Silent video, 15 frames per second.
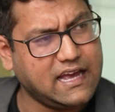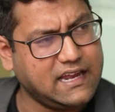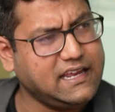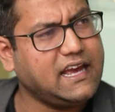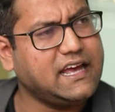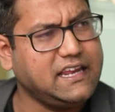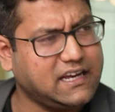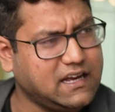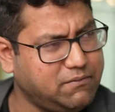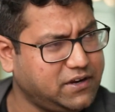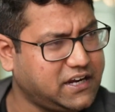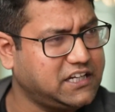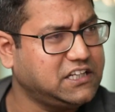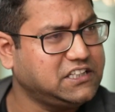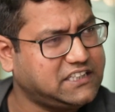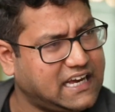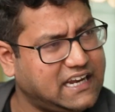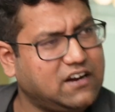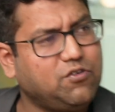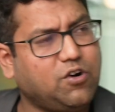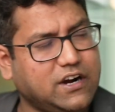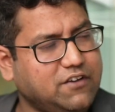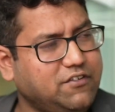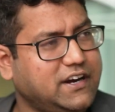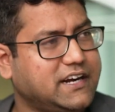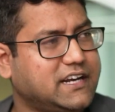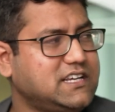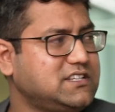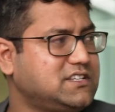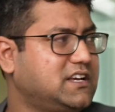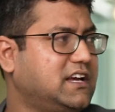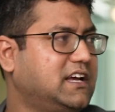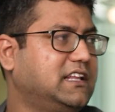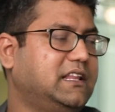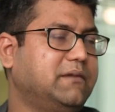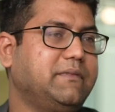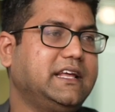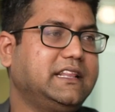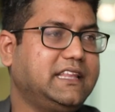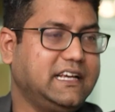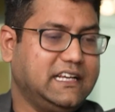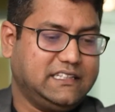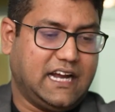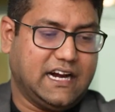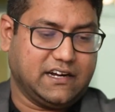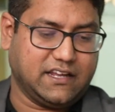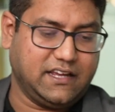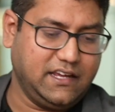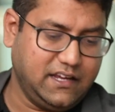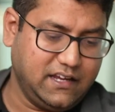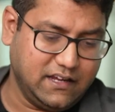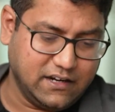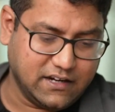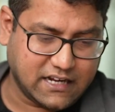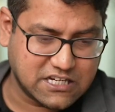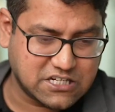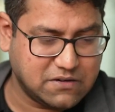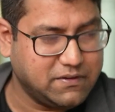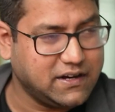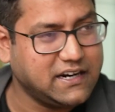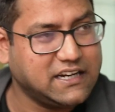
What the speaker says: any communication channel, whatever it is, the main thing is that customer